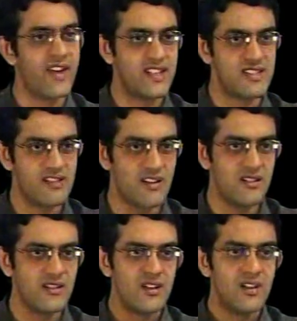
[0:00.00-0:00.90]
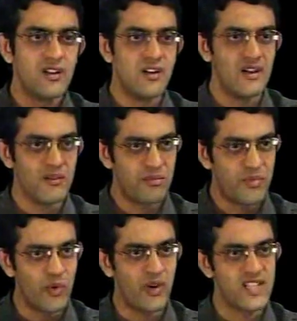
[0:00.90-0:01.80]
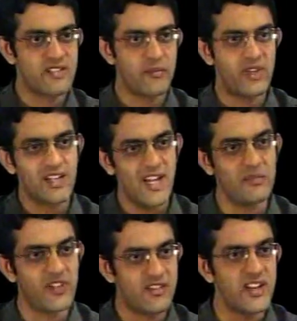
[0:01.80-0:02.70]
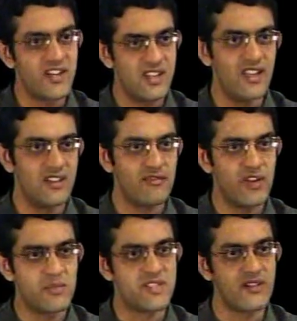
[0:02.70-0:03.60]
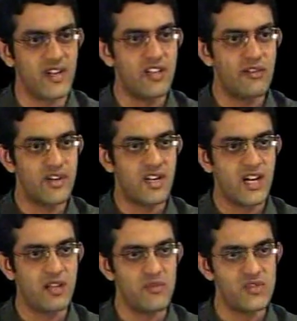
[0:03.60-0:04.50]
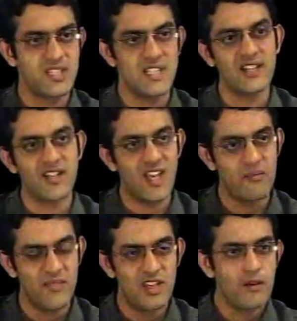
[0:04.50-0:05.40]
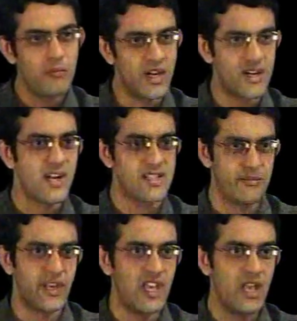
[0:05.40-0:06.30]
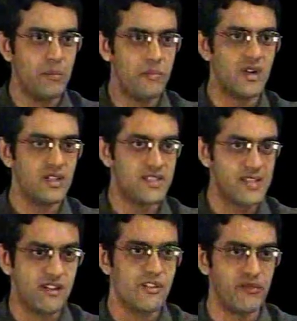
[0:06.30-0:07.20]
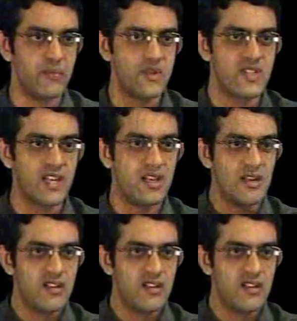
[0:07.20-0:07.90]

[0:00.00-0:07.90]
has progressed from the time the Trinity, the famous Trinity of Carnatic music, till the time Madras became the center of music.